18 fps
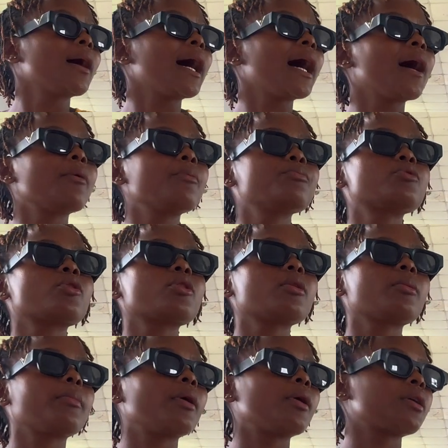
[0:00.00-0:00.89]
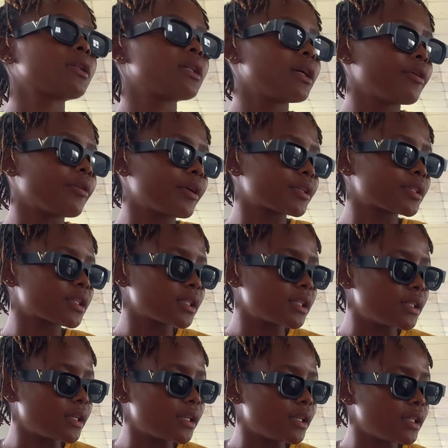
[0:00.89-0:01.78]
I'm talking about clearance
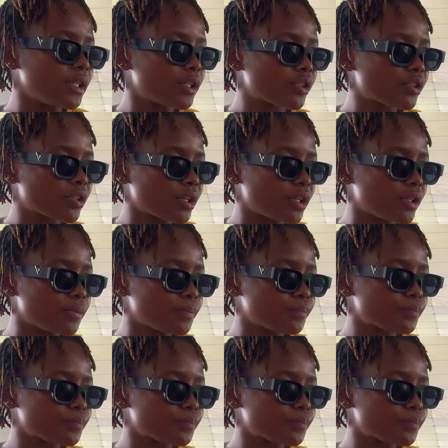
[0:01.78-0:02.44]
initially.